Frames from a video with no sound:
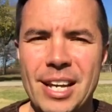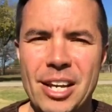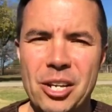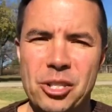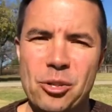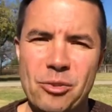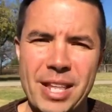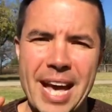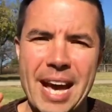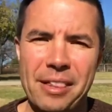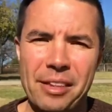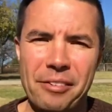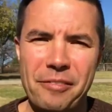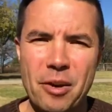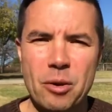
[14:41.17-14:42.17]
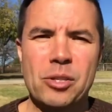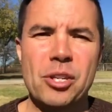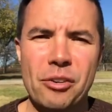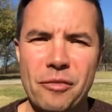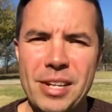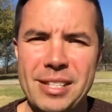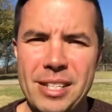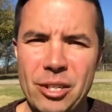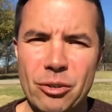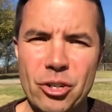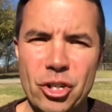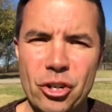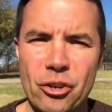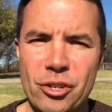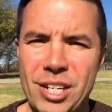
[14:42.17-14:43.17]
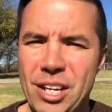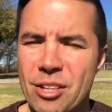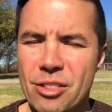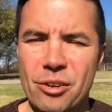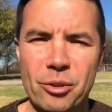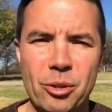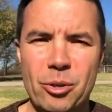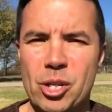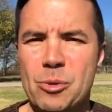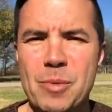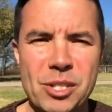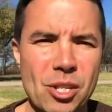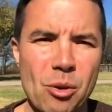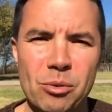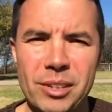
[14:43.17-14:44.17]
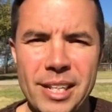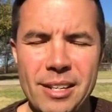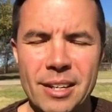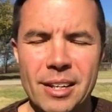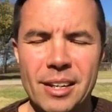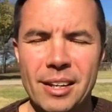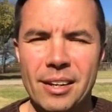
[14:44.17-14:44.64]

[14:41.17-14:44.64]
so that the folks that are visiting your church, either they're Christmas only